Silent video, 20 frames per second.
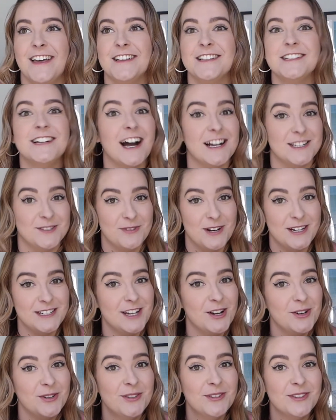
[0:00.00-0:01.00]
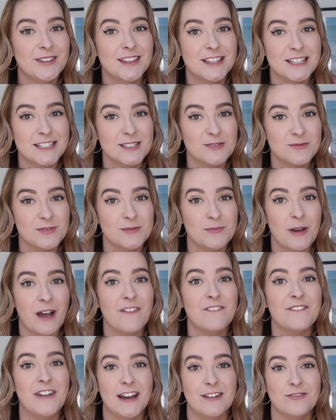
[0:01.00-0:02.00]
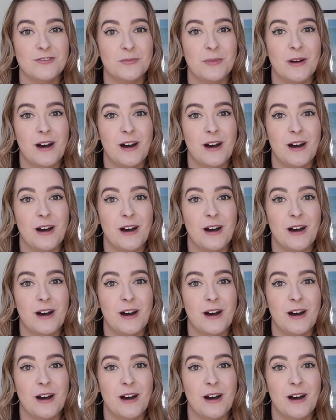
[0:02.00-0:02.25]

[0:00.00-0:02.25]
guys, when I tell you that this was my favourite